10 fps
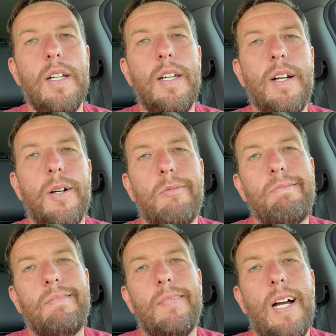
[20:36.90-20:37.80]
you know,
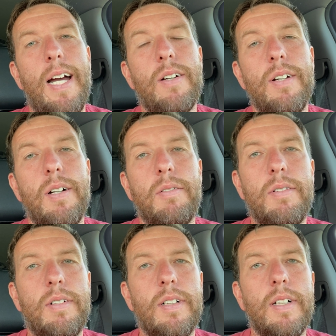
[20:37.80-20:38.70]
I don't know.
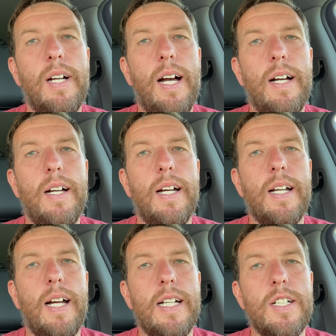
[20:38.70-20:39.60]

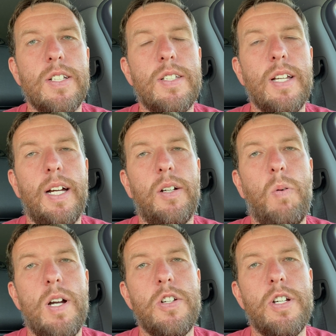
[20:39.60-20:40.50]
I
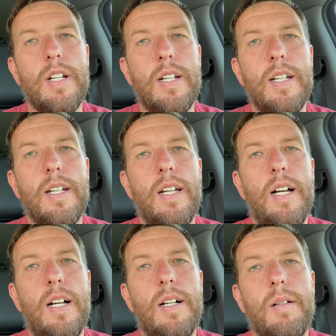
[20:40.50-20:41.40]
question
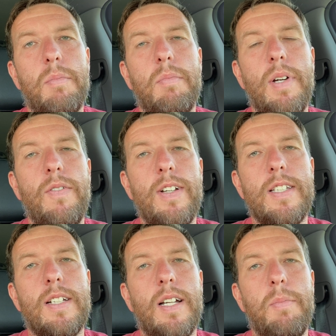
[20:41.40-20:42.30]
if
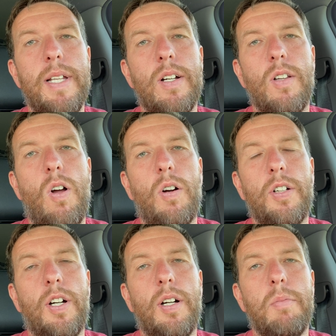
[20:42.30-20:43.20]
it's going to be there long
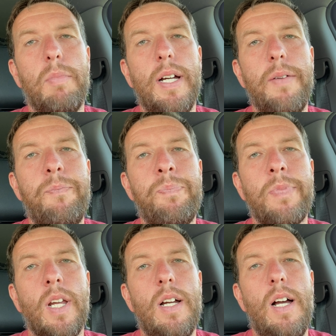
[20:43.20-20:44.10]
term. But
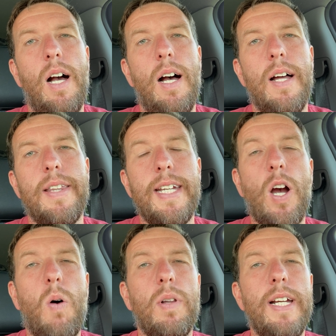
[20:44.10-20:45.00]
the
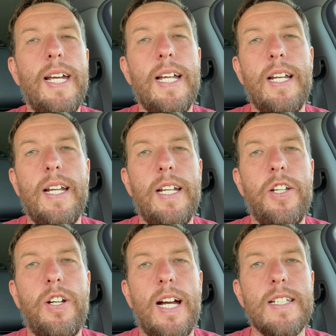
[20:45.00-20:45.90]
only, and
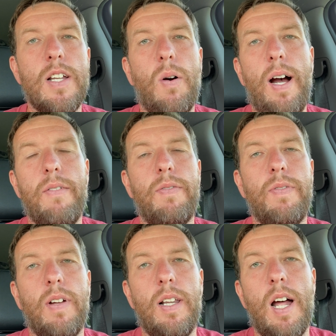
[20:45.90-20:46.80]
you guys know I have
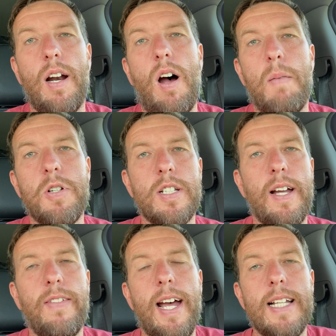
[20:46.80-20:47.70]
a lot of options. I
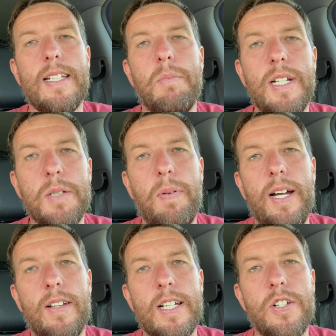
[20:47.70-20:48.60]
have the heads-up display
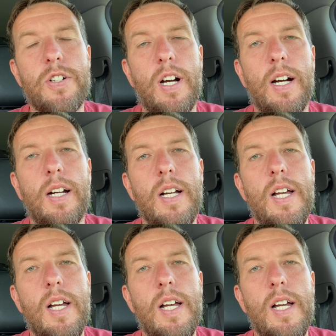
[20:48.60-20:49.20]
on this truck.